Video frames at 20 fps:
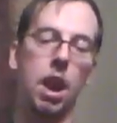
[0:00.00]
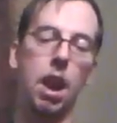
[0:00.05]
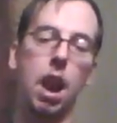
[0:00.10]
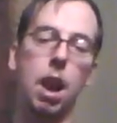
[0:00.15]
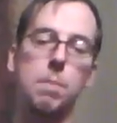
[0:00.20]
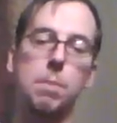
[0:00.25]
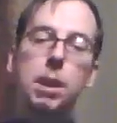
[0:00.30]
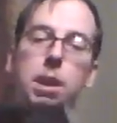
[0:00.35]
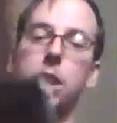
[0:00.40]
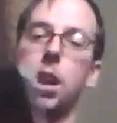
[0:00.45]
I
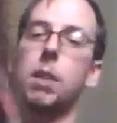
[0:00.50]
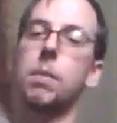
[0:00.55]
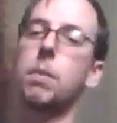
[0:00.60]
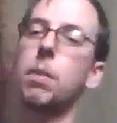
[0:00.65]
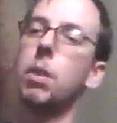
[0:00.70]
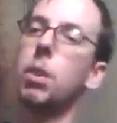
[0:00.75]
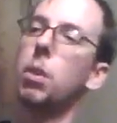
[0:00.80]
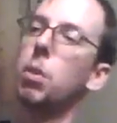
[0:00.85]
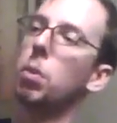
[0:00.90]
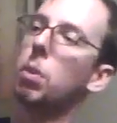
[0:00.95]
picked up
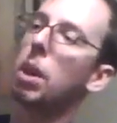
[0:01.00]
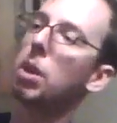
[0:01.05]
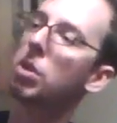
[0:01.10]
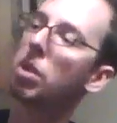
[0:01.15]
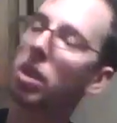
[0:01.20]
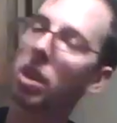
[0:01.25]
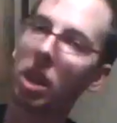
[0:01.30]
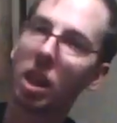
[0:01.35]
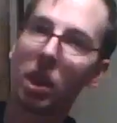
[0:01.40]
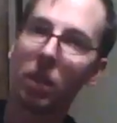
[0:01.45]

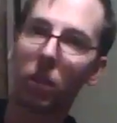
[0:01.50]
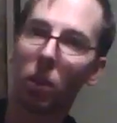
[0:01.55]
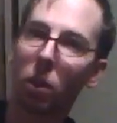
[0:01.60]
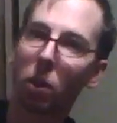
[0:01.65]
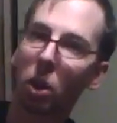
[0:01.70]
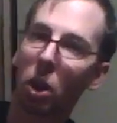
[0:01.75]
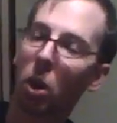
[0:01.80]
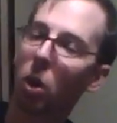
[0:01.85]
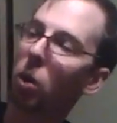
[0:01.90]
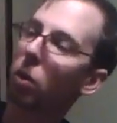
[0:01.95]
Resident Evil
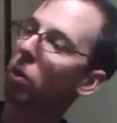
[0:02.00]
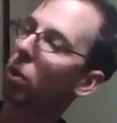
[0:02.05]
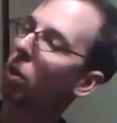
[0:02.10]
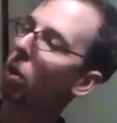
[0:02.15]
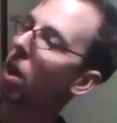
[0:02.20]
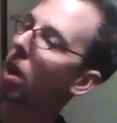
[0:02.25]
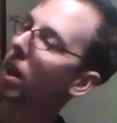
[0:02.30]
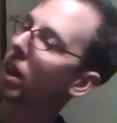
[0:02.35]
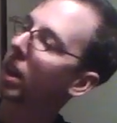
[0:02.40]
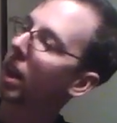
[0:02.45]
Code
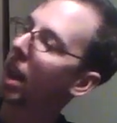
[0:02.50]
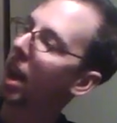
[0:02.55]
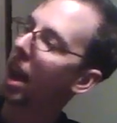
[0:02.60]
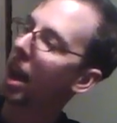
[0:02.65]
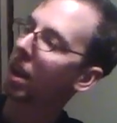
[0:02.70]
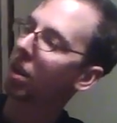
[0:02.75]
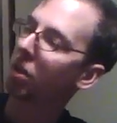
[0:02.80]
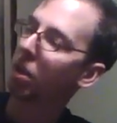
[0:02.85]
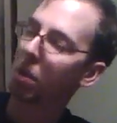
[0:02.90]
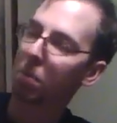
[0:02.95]
Veronica
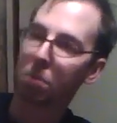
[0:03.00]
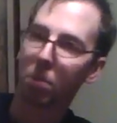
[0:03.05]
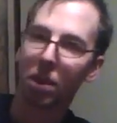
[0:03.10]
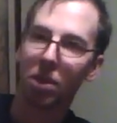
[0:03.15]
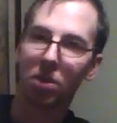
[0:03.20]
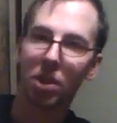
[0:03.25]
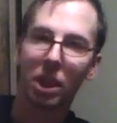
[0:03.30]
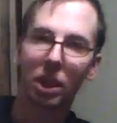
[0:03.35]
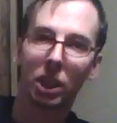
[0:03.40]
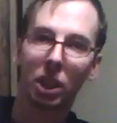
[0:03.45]
X on
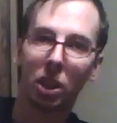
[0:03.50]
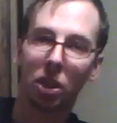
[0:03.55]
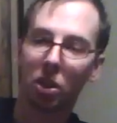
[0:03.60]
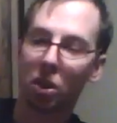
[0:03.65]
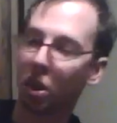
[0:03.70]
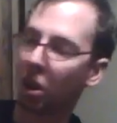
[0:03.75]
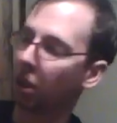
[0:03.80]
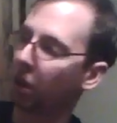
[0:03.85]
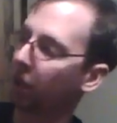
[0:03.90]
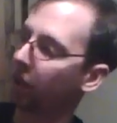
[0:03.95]
PlayStation
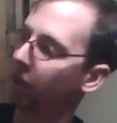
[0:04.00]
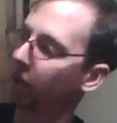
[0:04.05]
2.